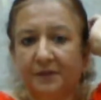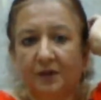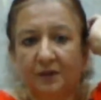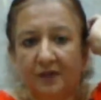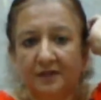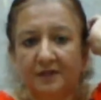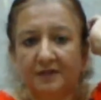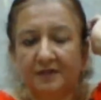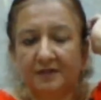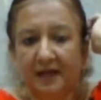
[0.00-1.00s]
Okay, these
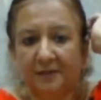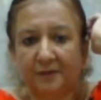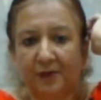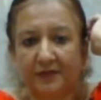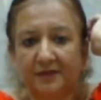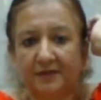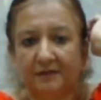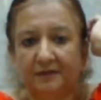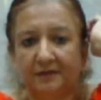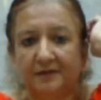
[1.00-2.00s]
are the side points.
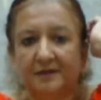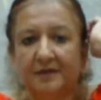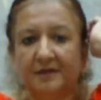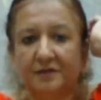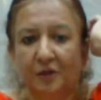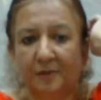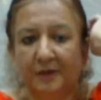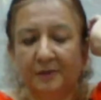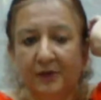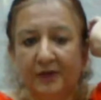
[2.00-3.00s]
This is the
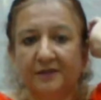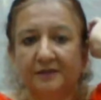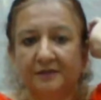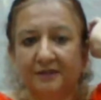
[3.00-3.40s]
chopping point.